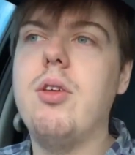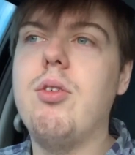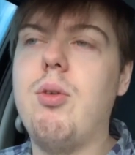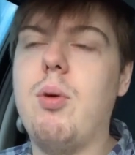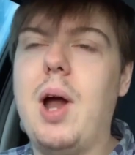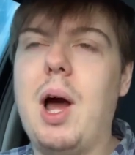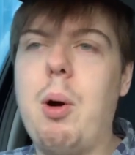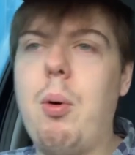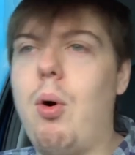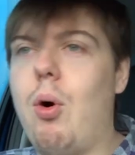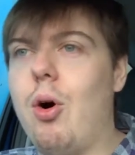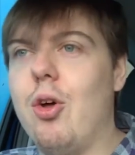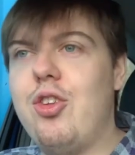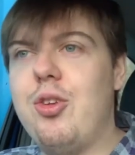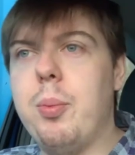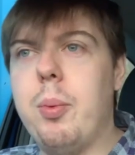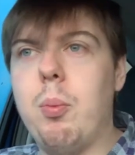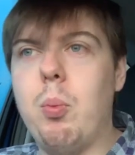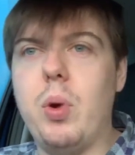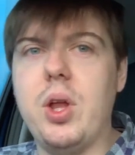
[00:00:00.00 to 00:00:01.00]
Throughout
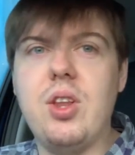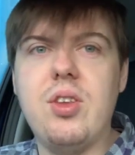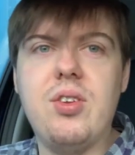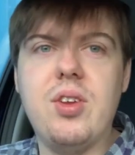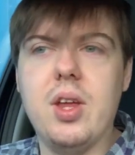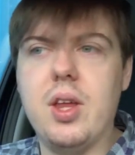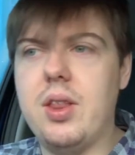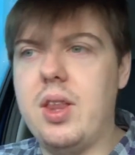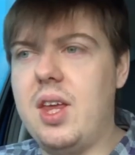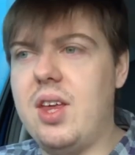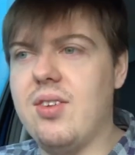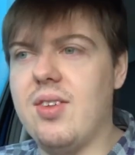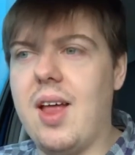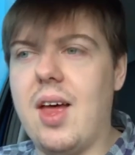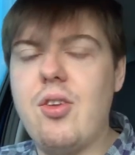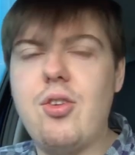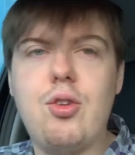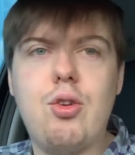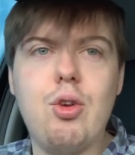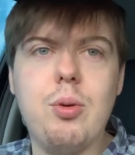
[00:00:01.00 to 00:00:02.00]
autumn and winter, these
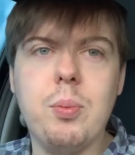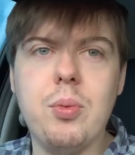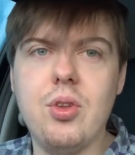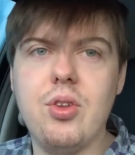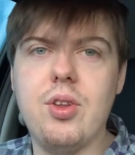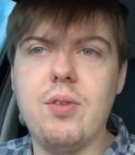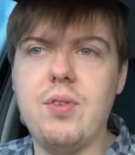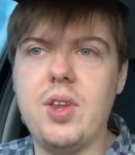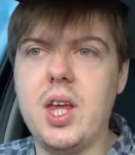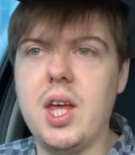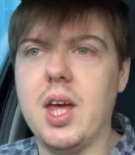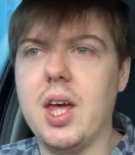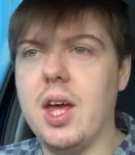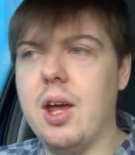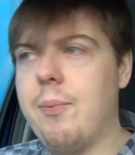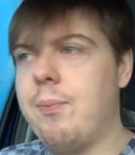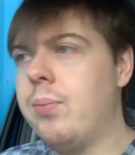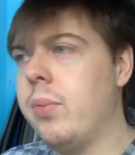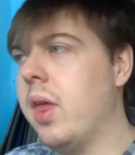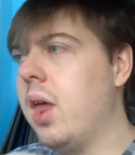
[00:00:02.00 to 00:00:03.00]
last 2 months of the
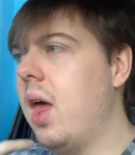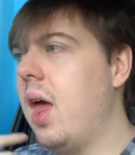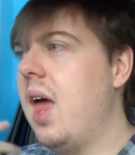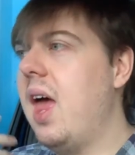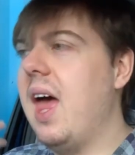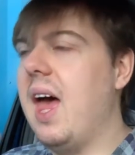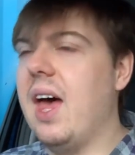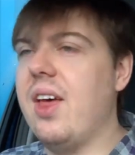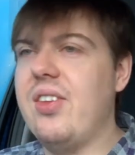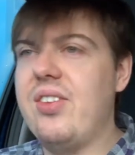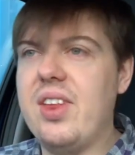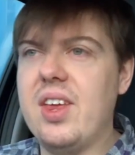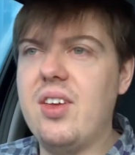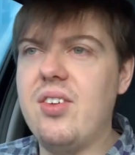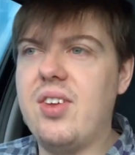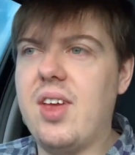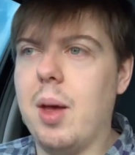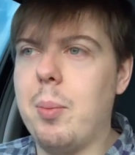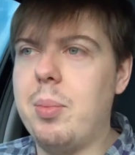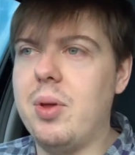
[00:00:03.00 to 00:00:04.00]
year, as
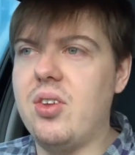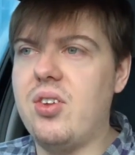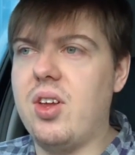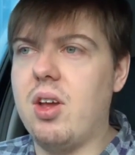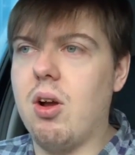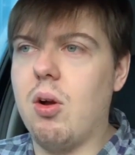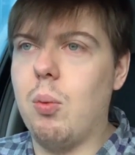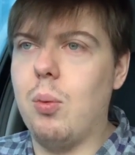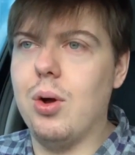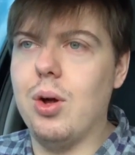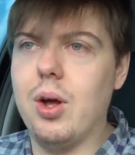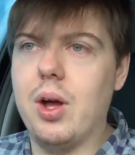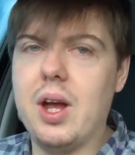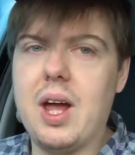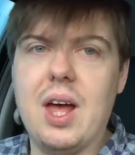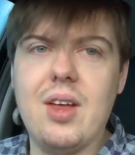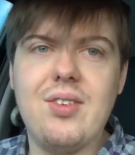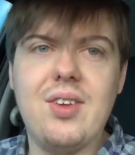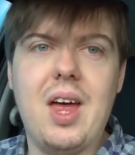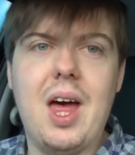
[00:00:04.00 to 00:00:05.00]
things get busier at
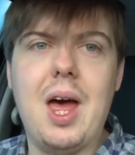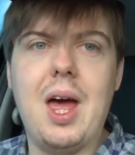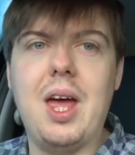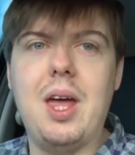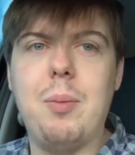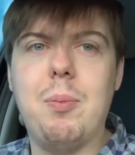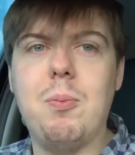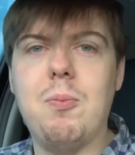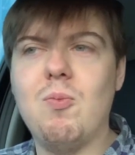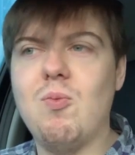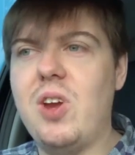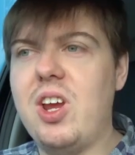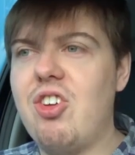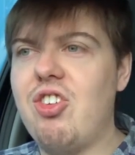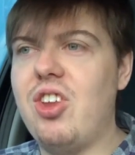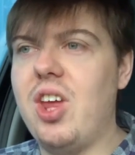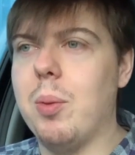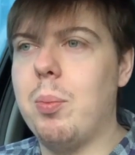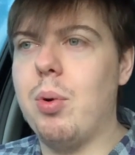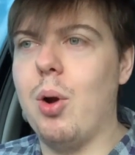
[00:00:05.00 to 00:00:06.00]
work, as I
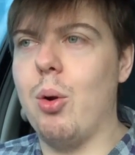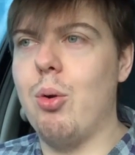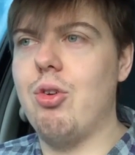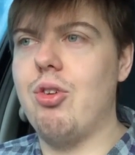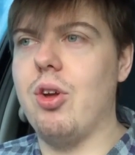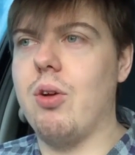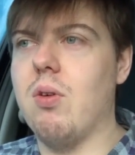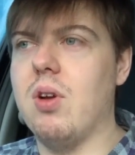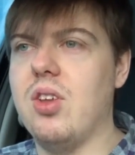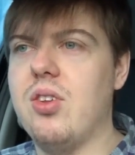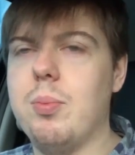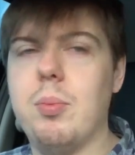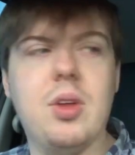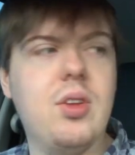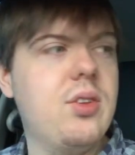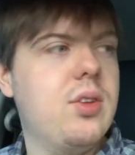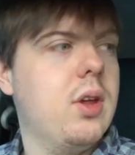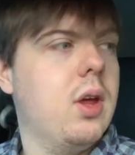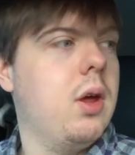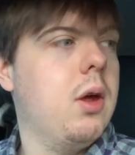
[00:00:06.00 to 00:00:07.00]
reach the approach to
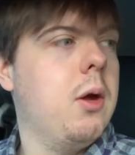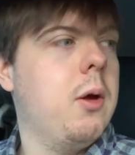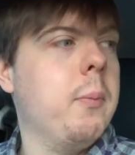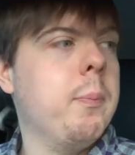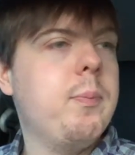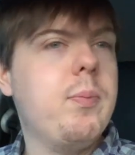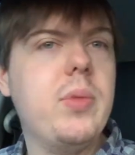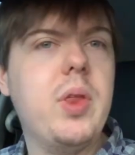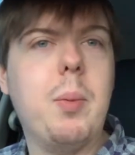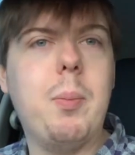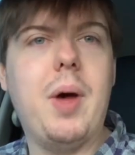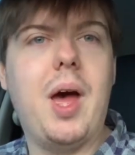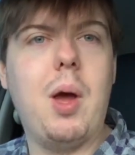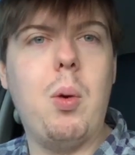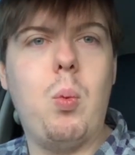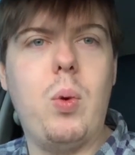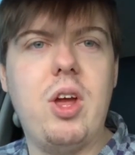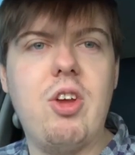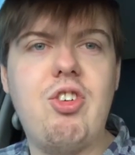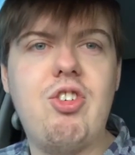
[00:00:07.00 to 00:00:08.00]
Christmas,
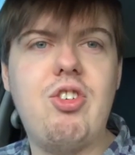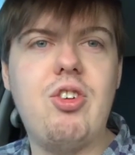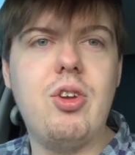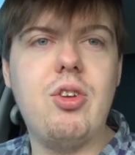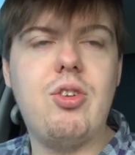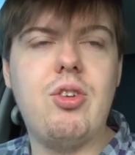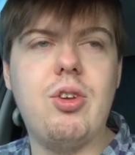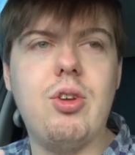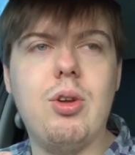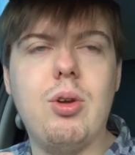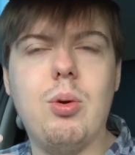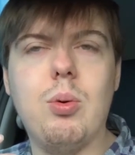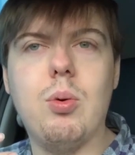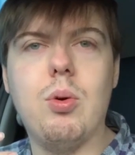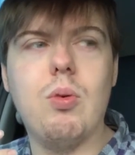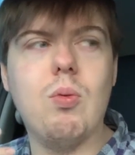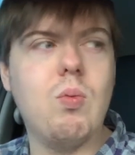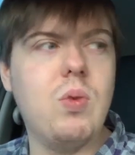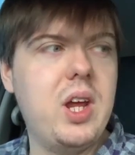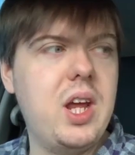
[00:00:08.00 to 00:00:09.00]
my wish
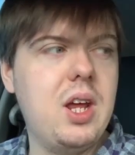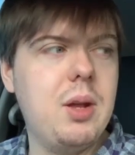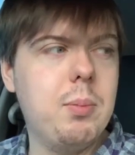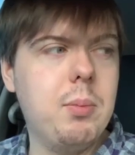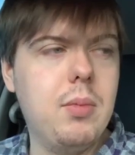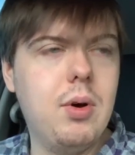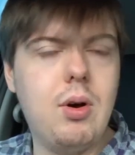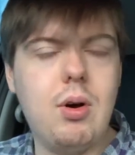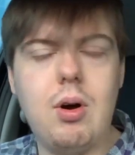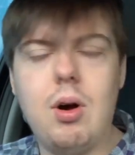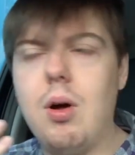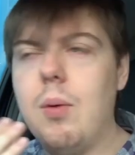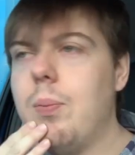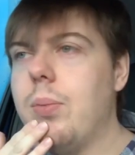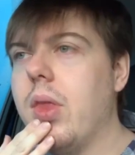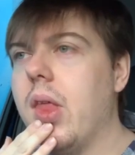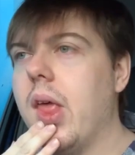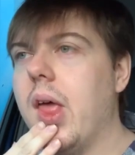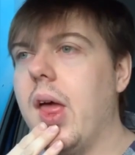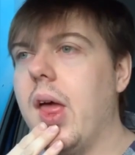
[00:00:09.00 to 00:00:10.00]
to read more